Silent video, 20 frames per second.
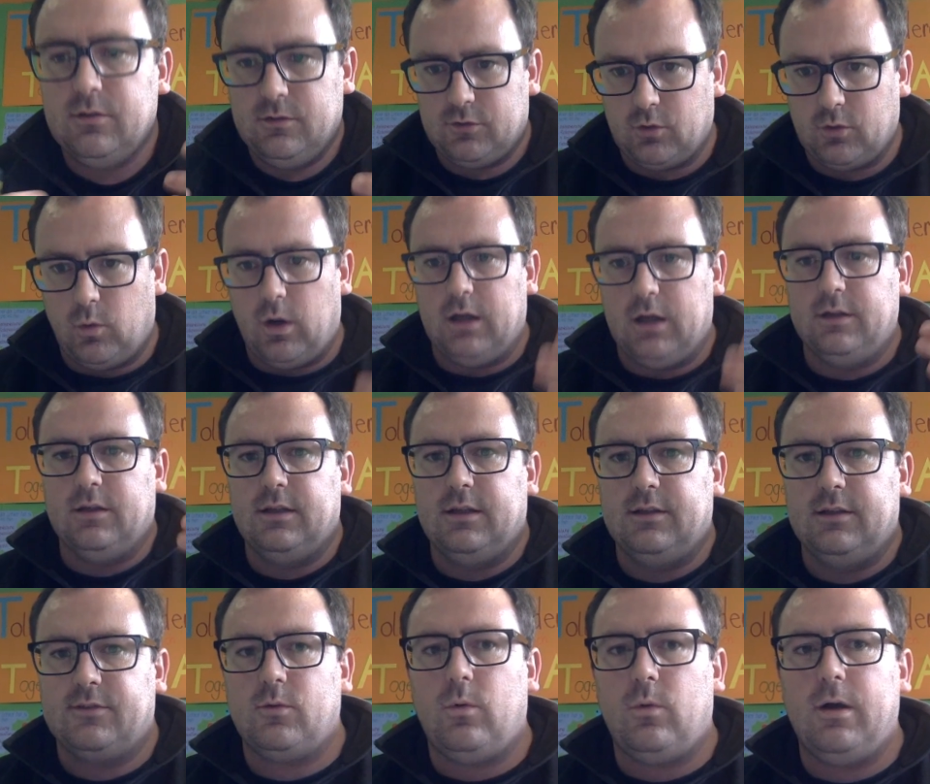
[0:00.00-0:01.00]
So on
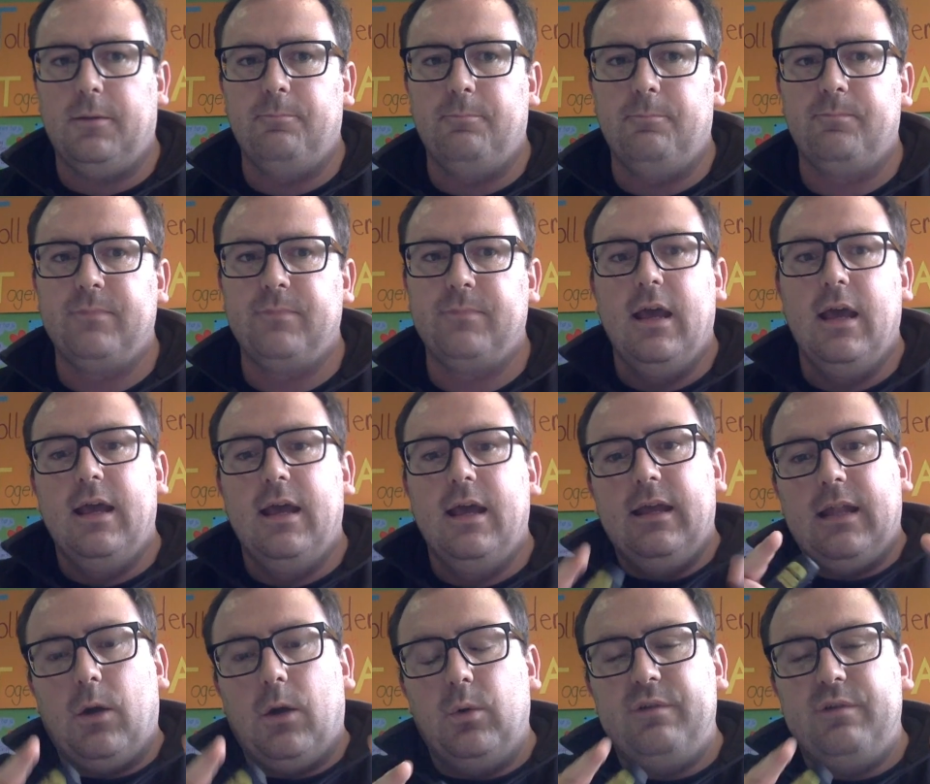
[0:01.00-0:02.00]
and so on.
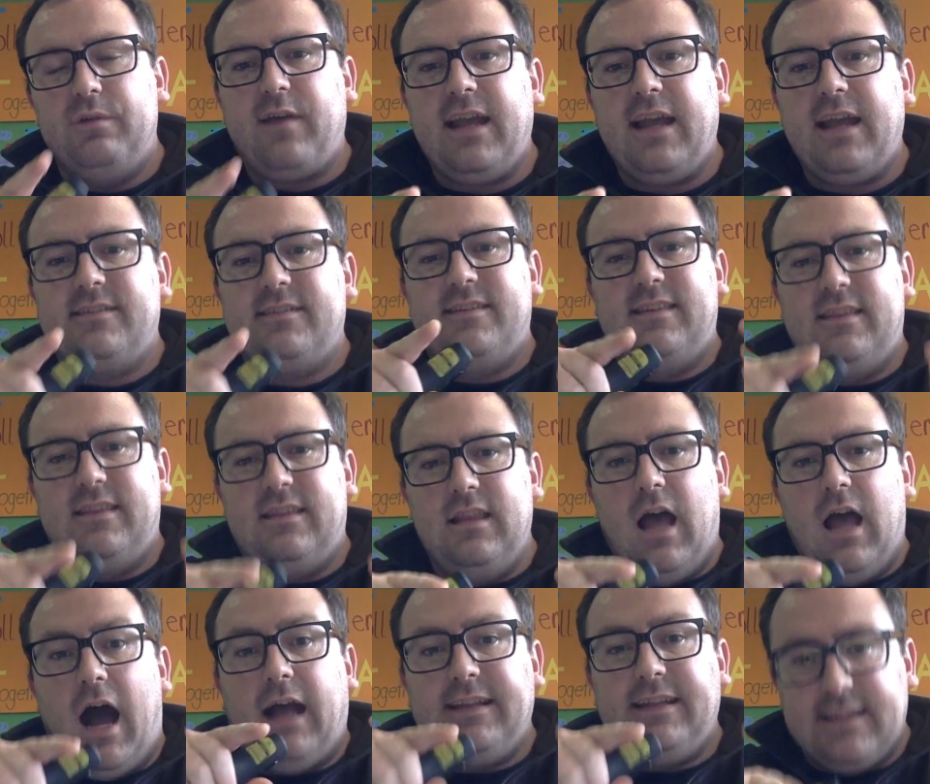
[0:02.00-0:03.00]
Now, in fact,
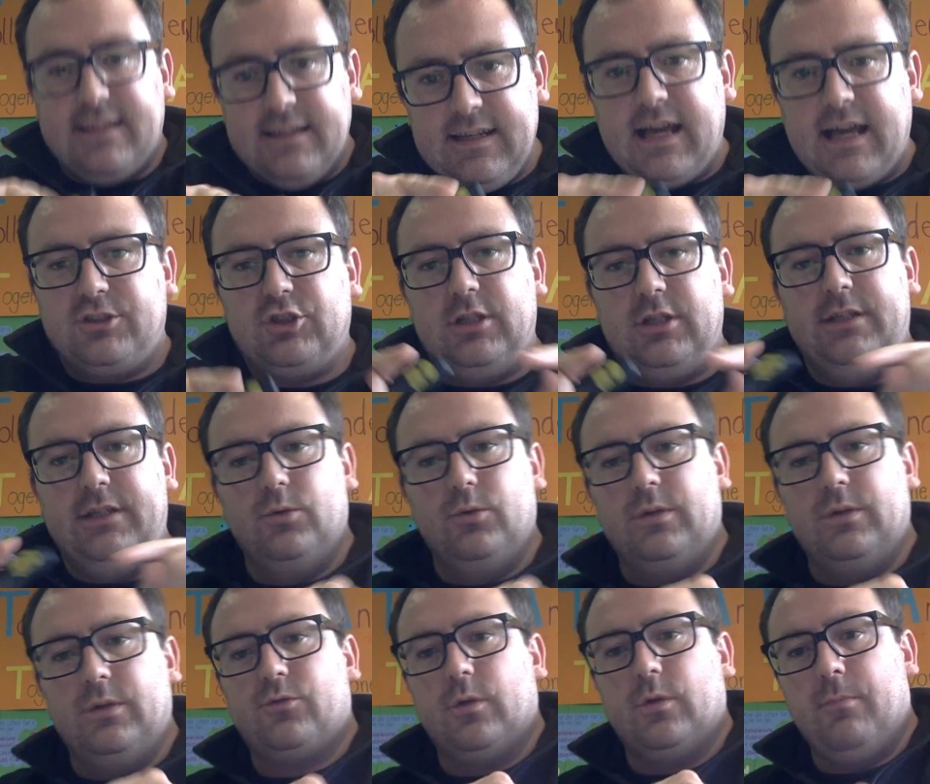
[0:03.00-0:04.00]
I did actually do
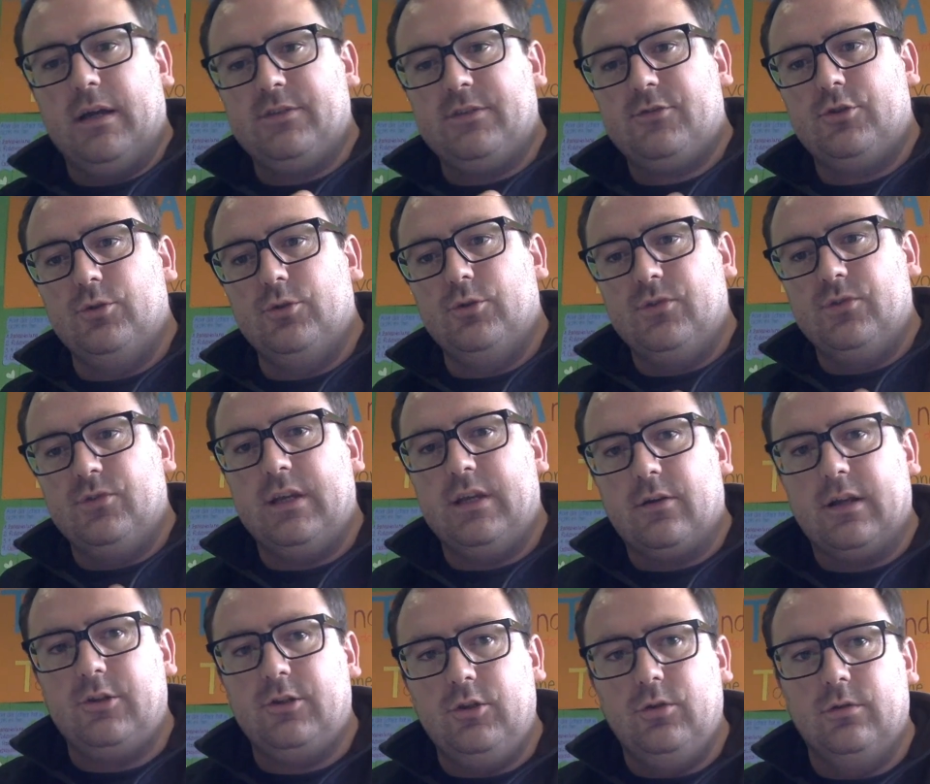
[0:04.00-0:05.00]
this with my students here
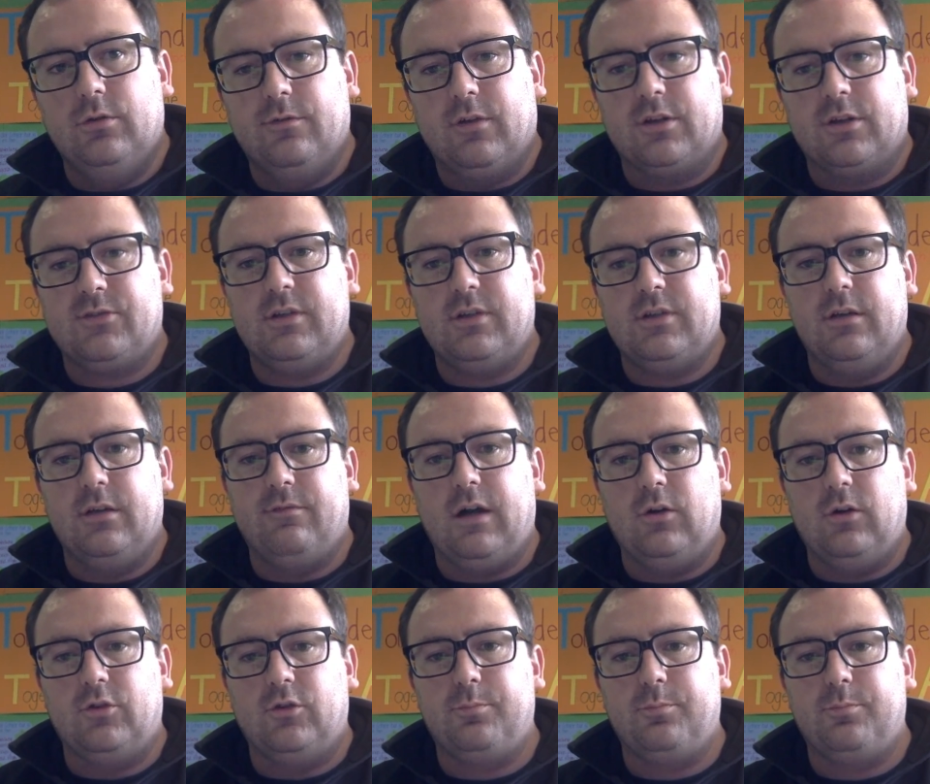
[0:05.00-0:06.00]
at the University of
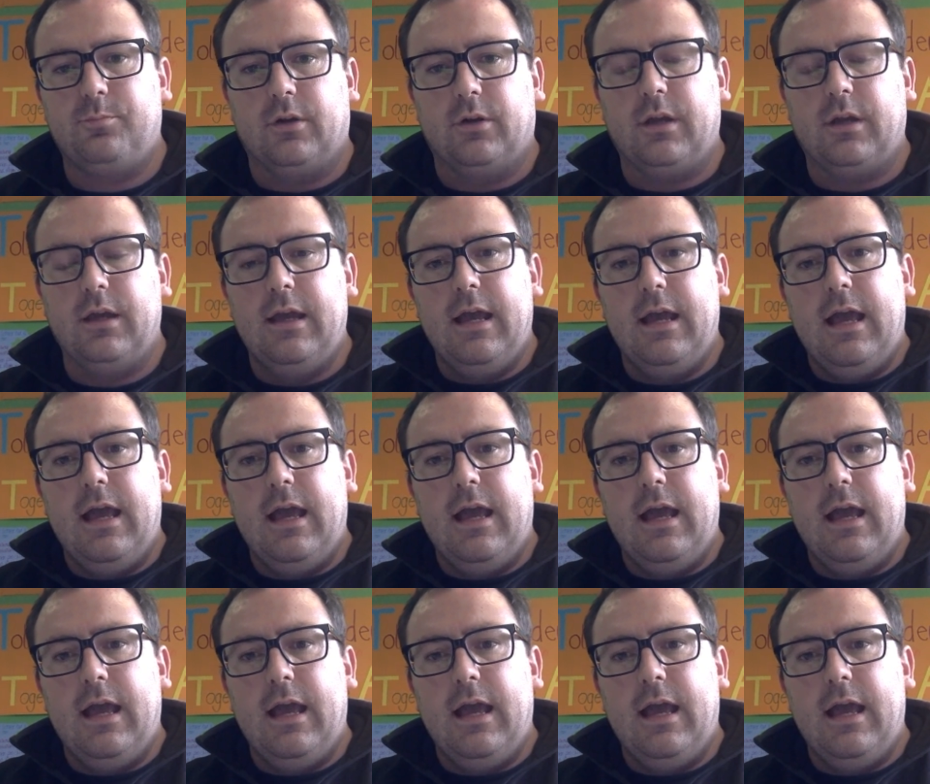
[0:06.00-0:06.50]
Augsburg.